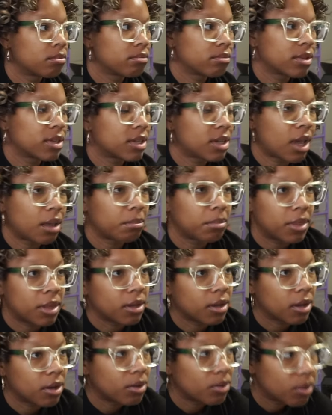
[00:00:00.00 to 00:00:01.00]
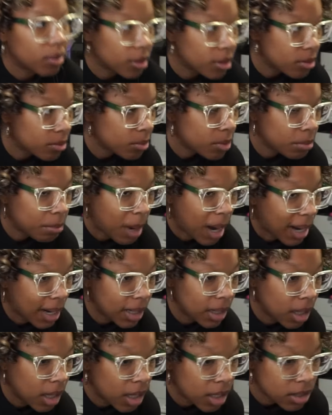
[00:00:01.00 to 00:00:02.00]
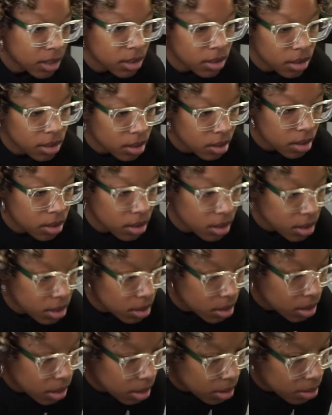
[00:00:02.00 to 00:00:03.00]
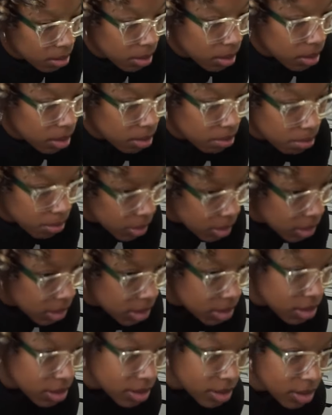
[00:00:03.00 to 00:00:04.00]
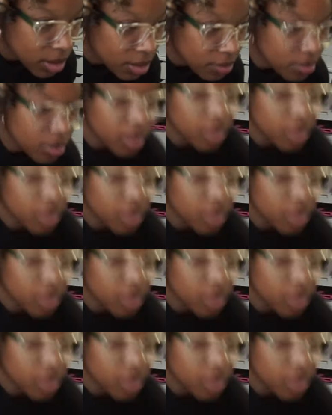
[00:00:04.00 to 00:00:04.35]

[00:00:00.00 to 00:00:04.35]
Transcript: something going with my closet, because ever